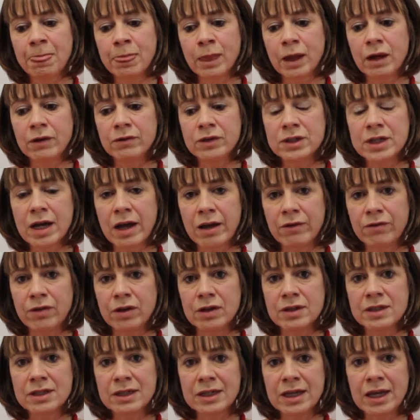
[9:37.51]
of
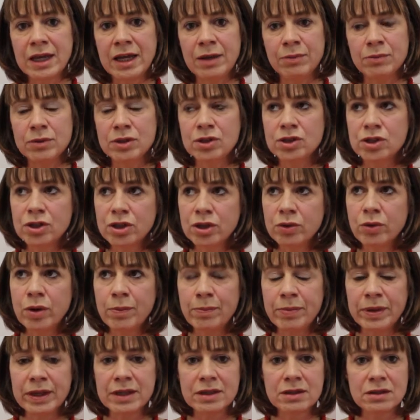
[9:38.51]
diverse teams to a
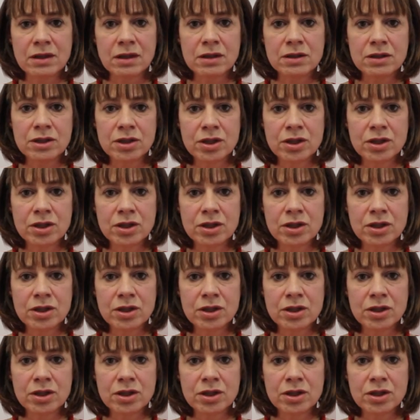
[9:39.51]
business,